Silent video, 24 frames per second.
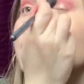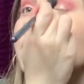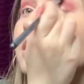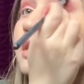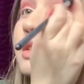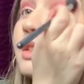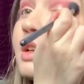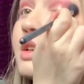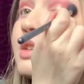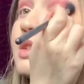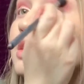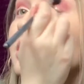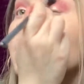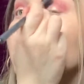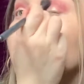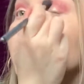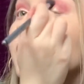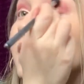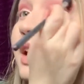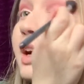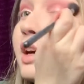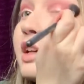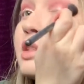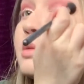doesn't look
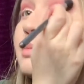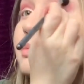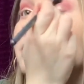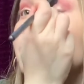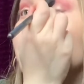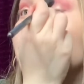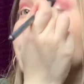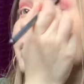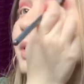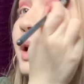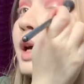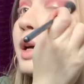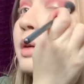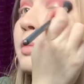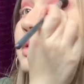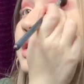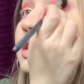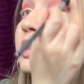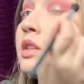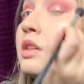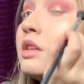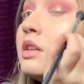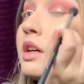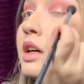as
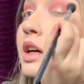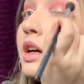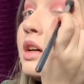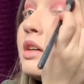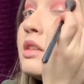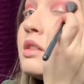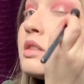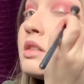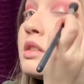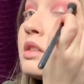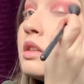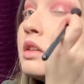pigmented, I guess.